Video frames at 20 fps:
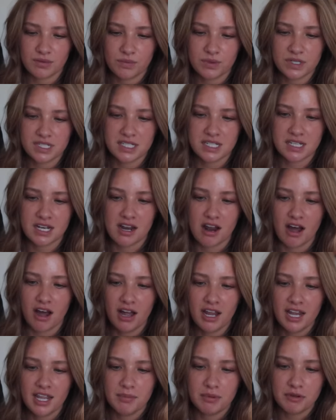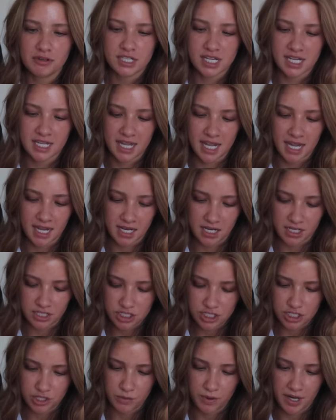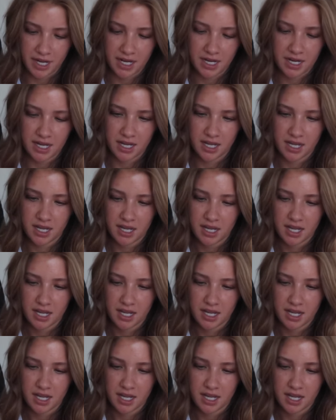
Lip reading: was not able to get into it,